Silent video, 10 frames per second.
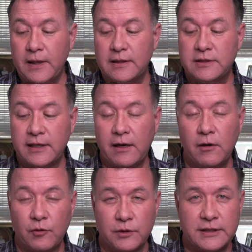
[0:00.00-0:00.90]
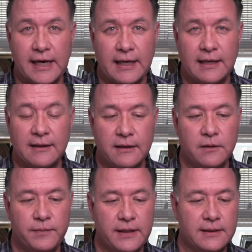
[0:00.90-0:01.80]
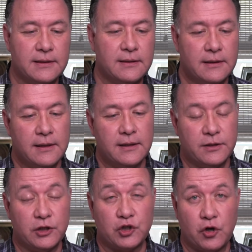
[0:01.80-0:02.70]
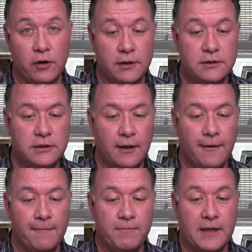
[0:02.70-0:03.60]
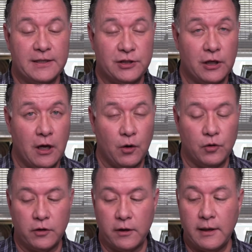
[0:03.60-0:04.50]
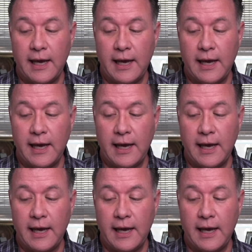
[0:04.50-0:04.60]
and Sarah was getting a little bit discouraged as she got older.